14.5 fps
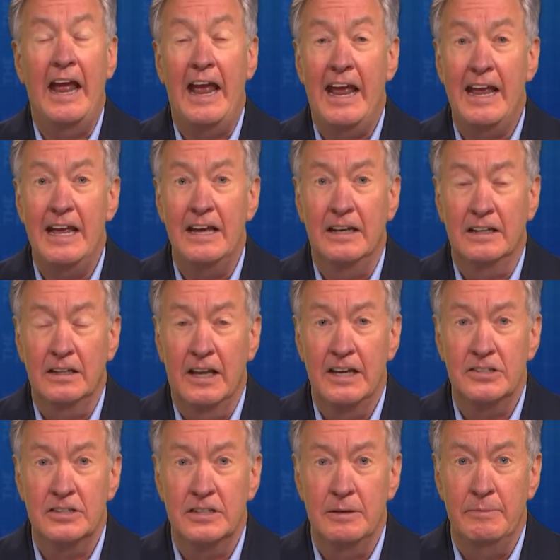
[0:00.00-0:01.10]
and
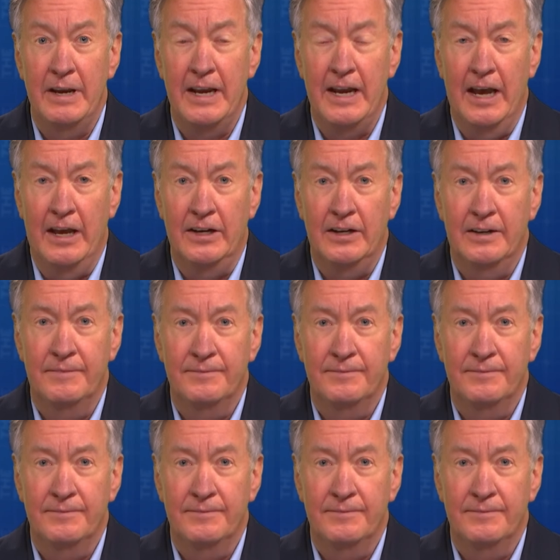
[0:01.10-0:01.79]
less demand.